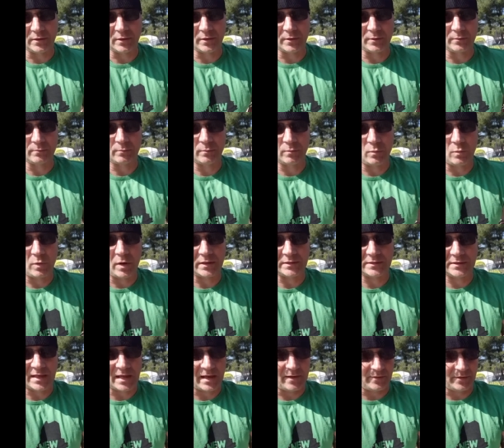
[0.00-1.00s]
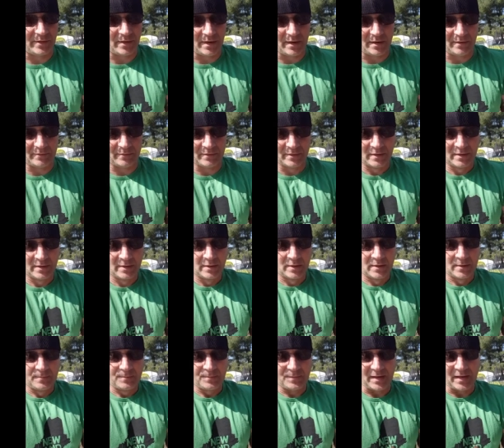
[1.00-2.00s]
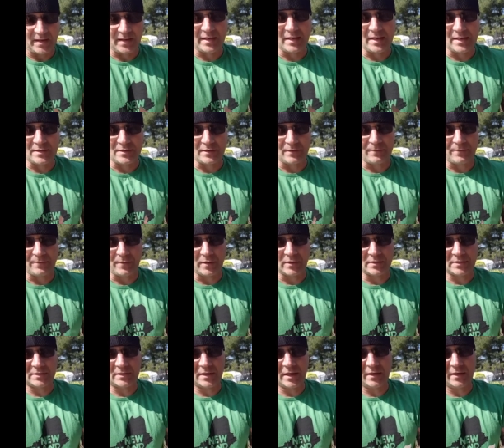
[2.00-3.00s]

or, or wants to have a knife and needs a first